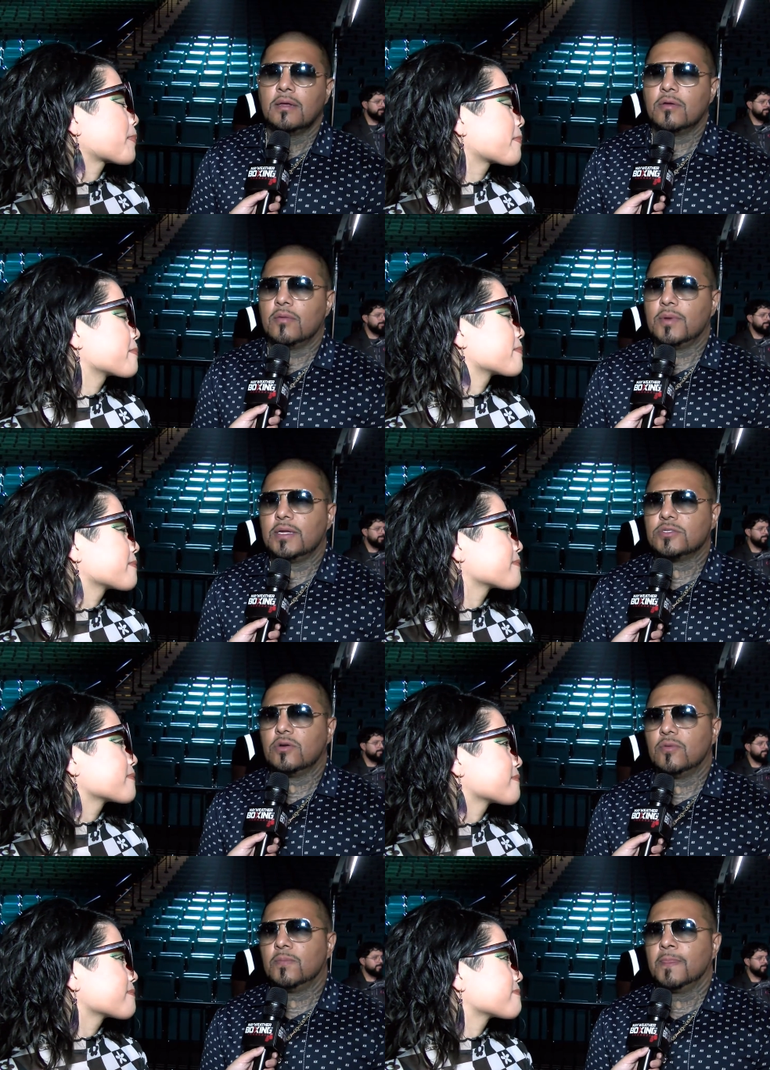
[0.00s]
Speaker 1: You know what I mean?
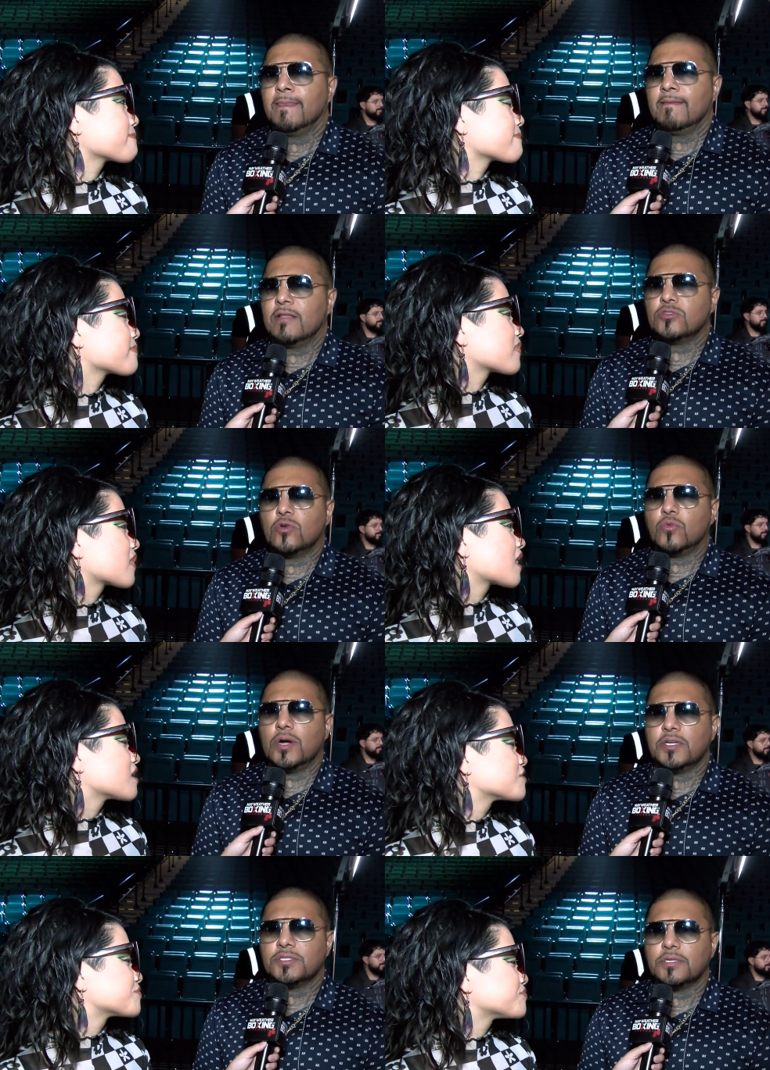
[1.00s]
So there's no
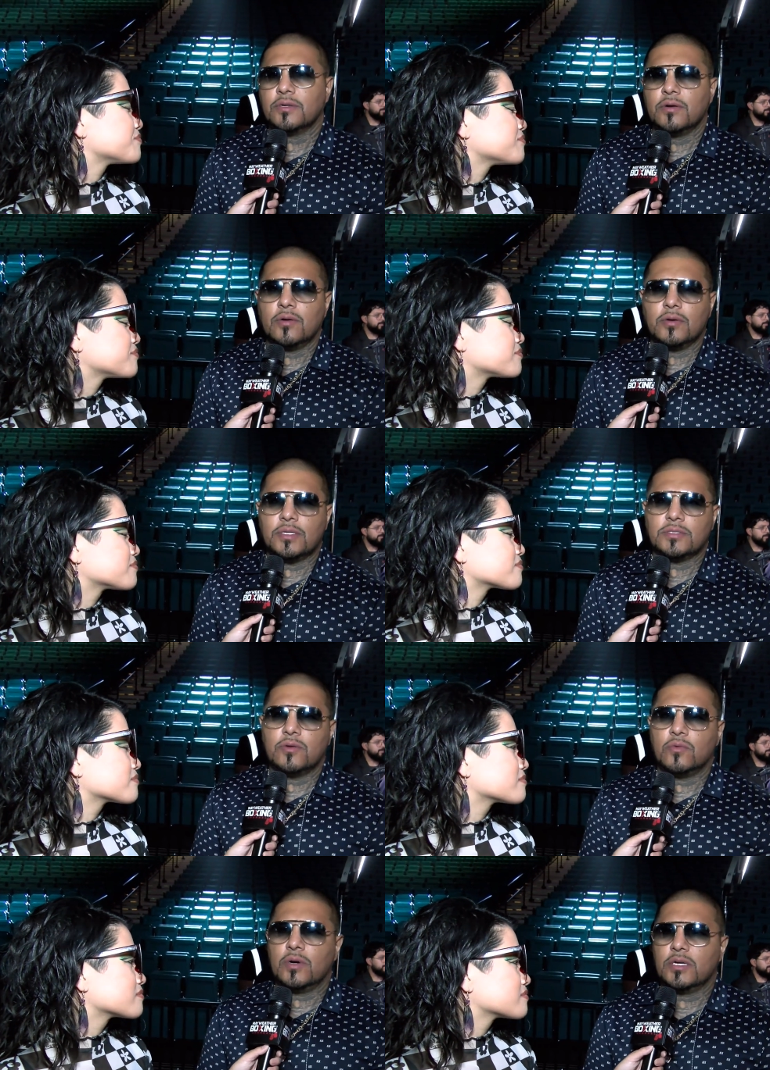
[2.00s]
rush. You know, there's
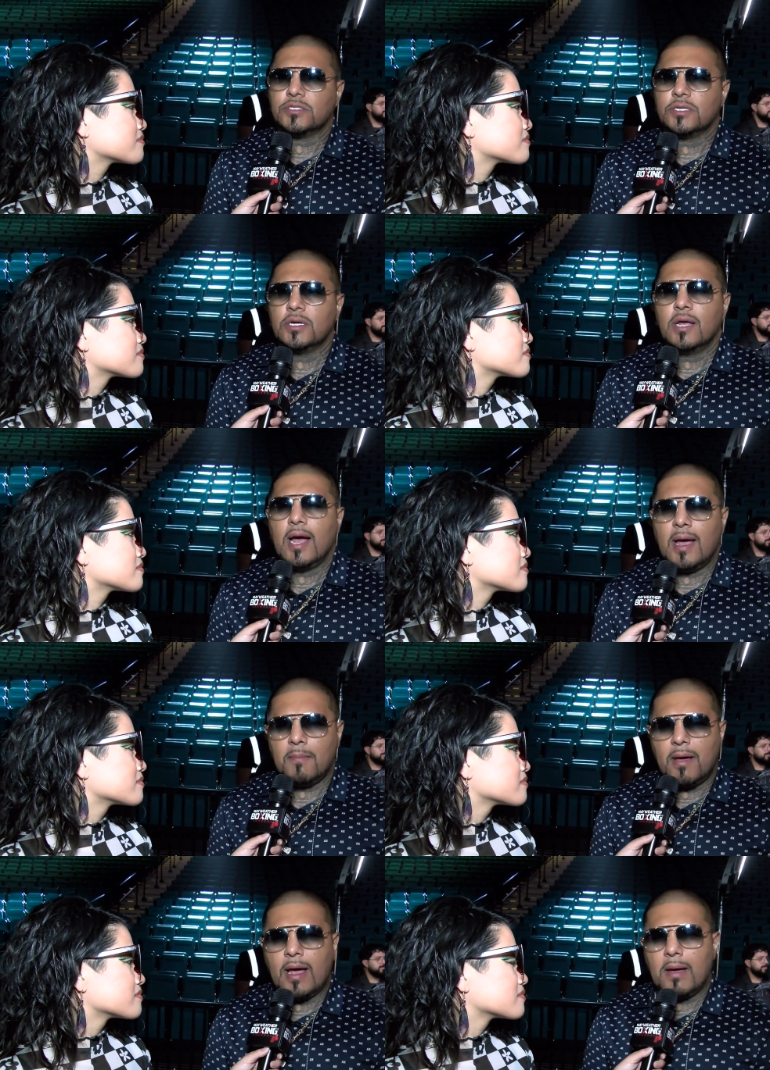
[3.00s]
no rush.
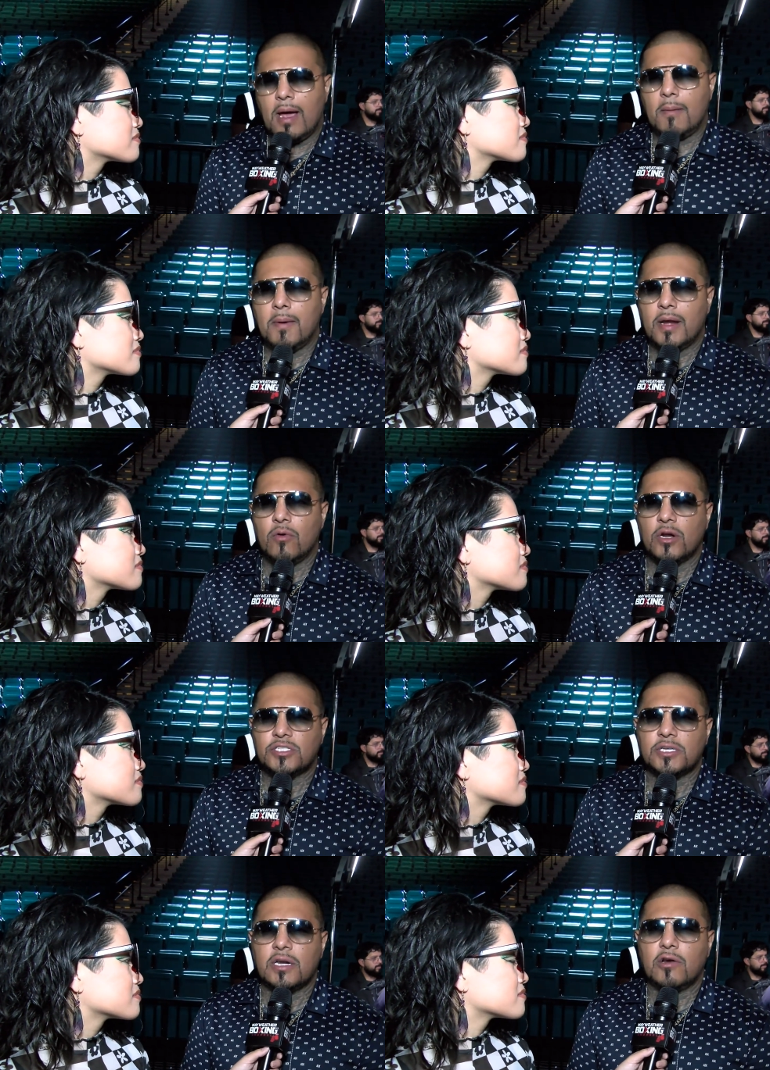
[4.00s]
I'm, I, I might have
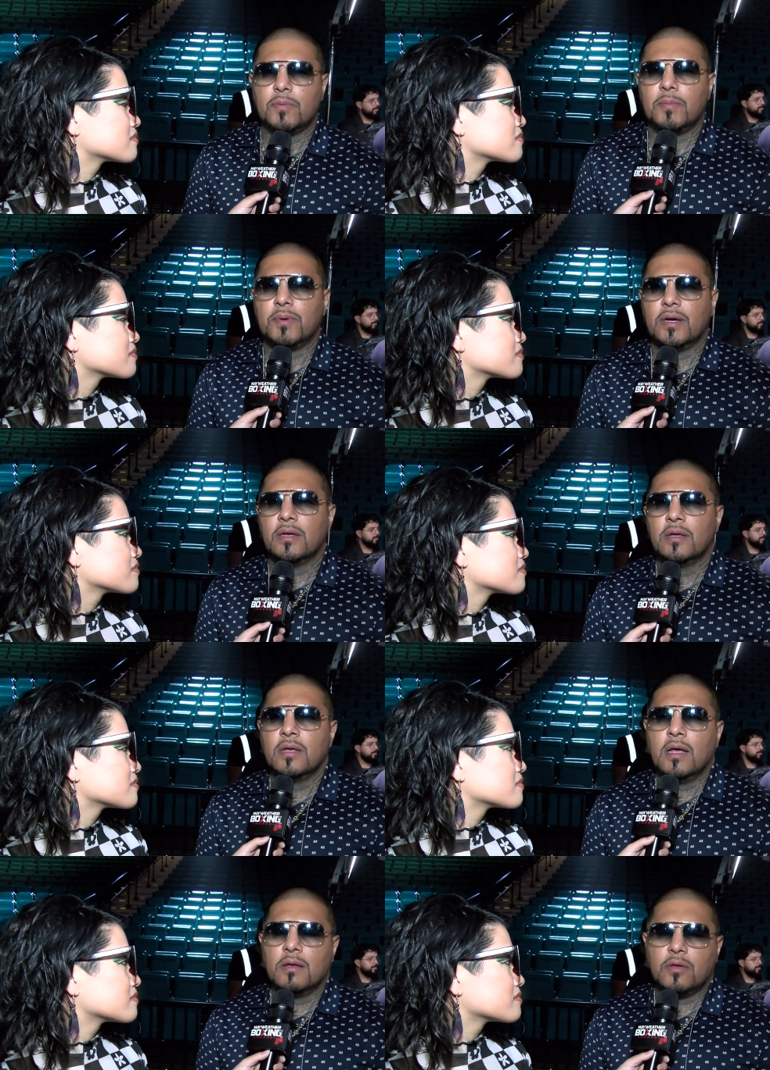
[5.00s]
rushed a little bit, but
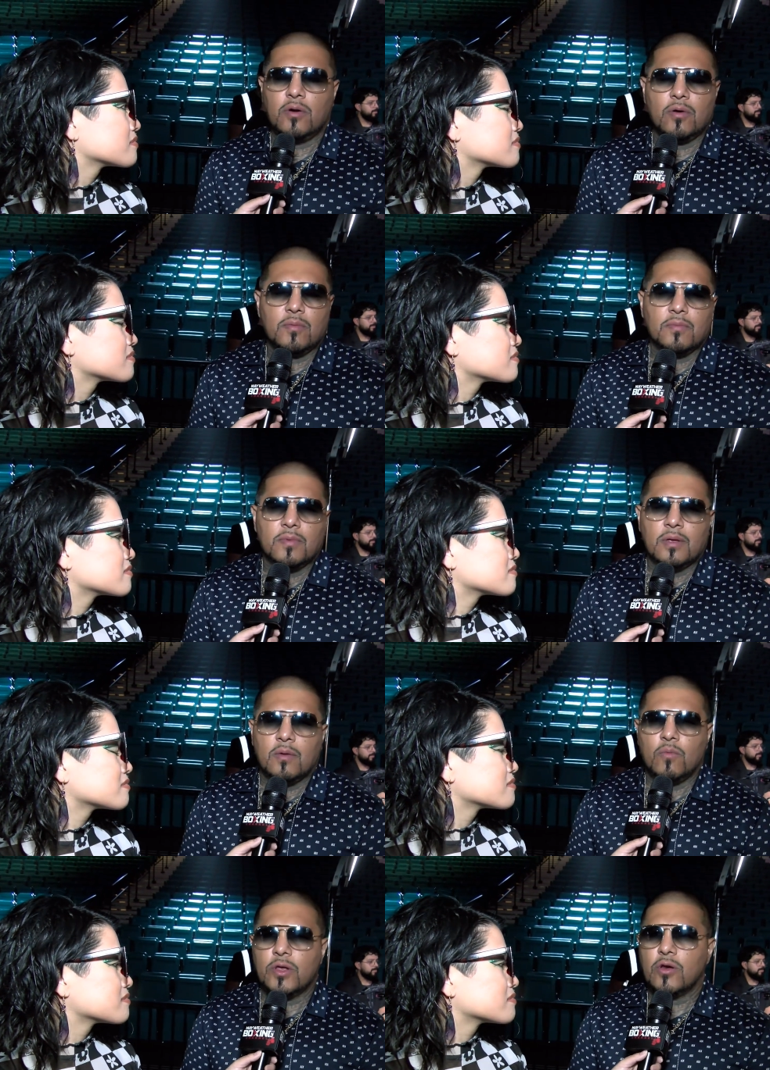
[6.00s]
you know,
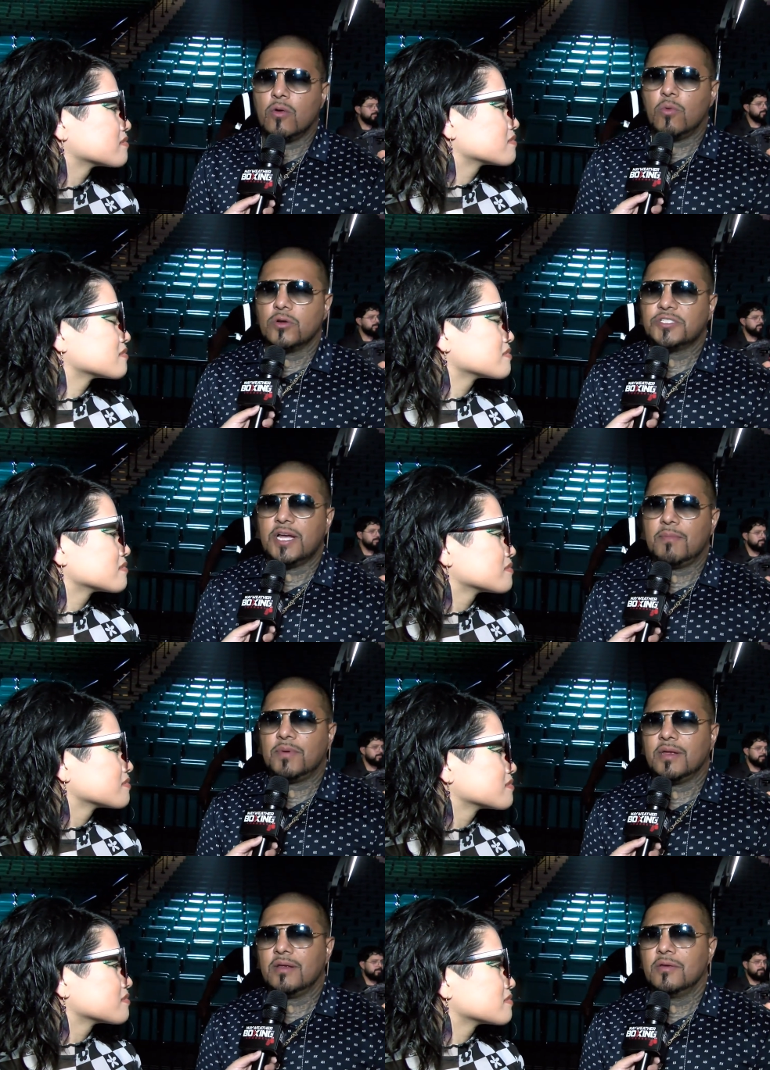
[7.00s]
when you're a world
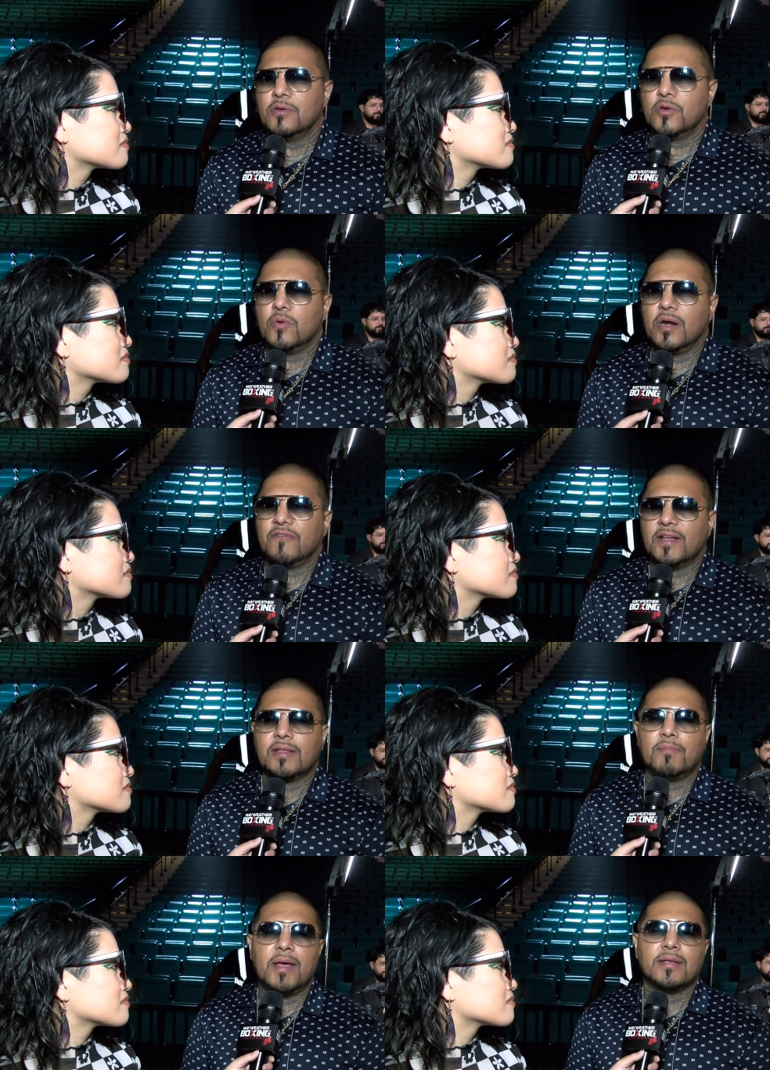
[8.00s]
champion, you want to fight
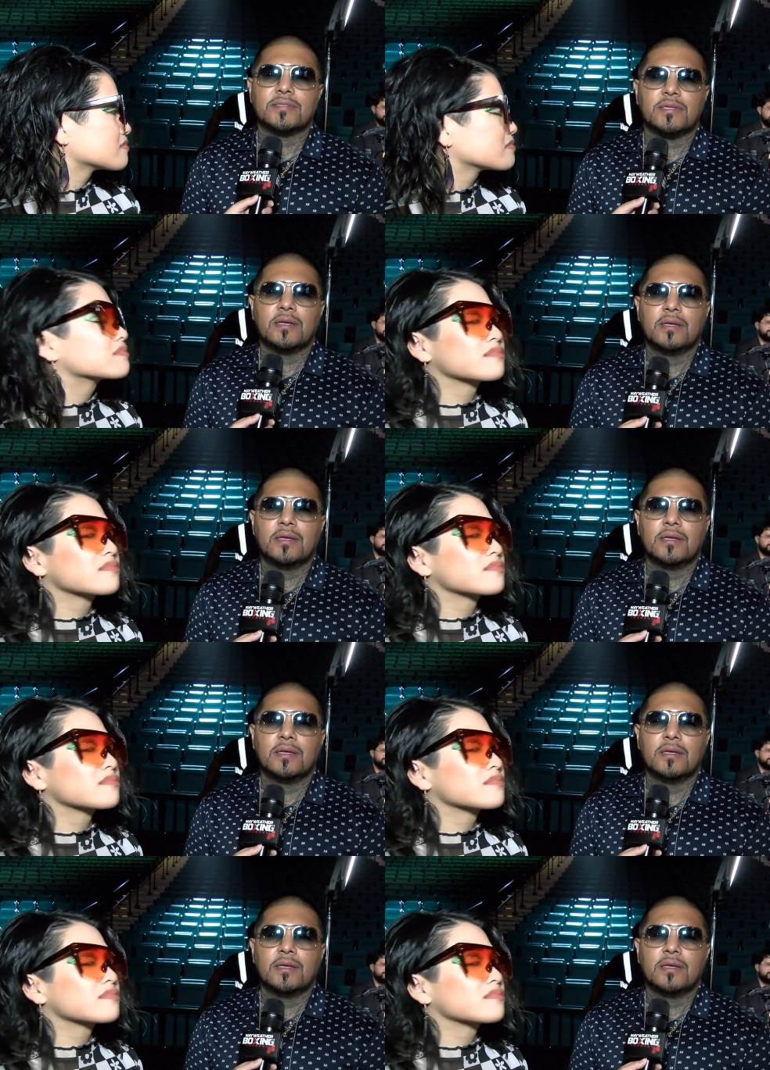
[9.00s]
the best.